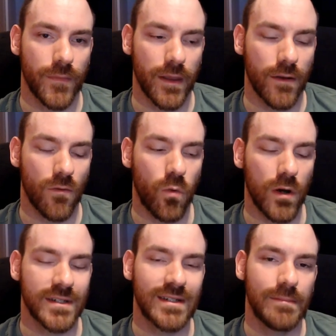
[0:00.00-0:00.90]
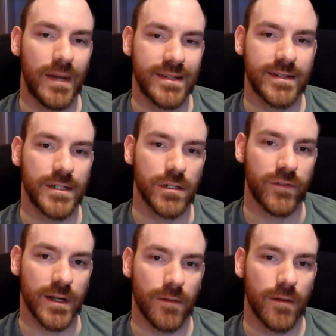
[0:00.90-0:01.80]
what's the message of
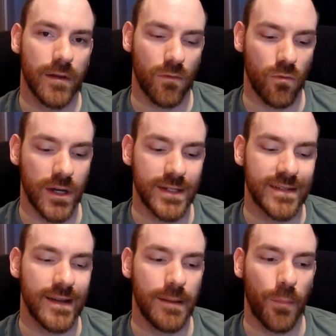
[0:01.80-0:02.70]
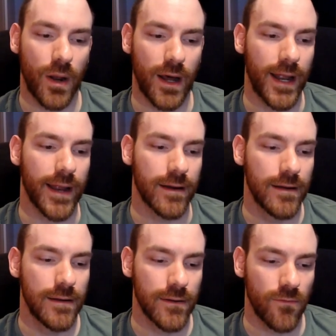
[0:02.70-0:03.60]
it? What is it implying?
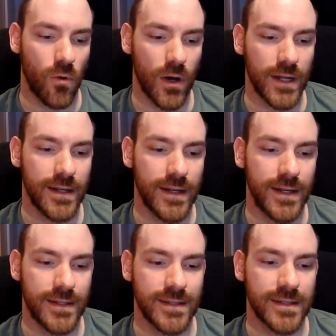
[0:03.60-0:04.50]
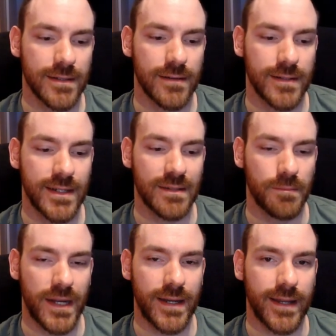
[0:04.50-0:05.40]
What is this
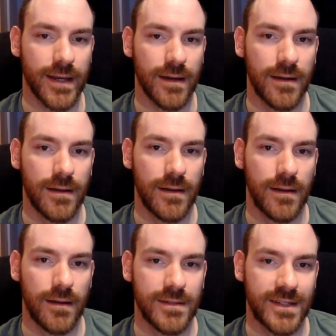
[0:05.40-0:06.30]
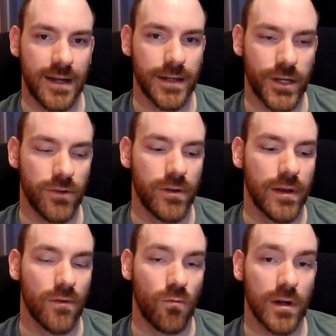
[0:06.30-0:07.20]
media telling you?
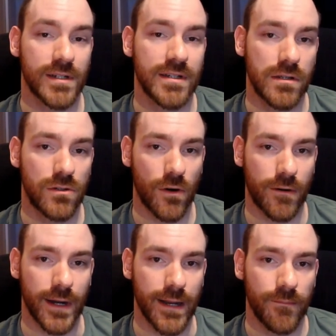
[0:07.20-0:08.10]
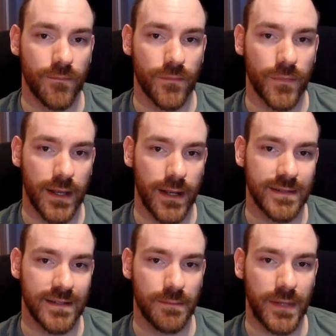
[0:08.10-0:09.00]
What story is
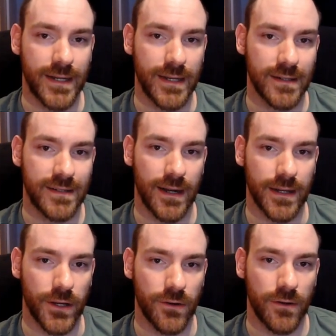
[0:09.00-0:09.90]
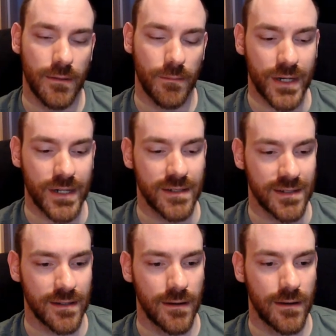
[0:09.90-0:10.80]
the media telling you?
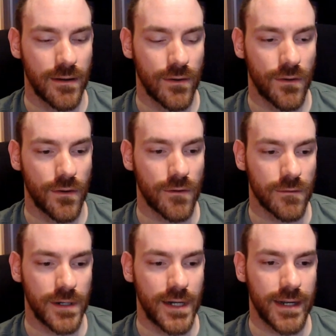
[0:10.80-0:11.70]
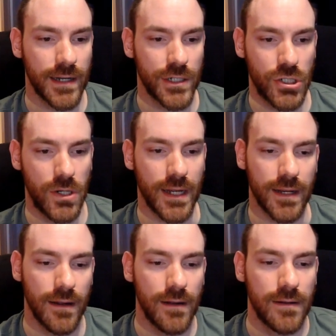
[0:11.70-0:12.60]
Because really and truly,
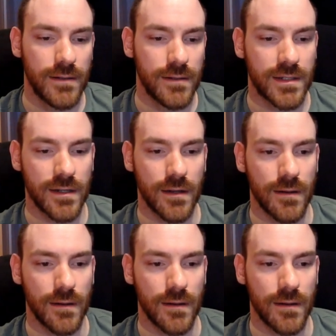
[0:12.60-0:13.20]
to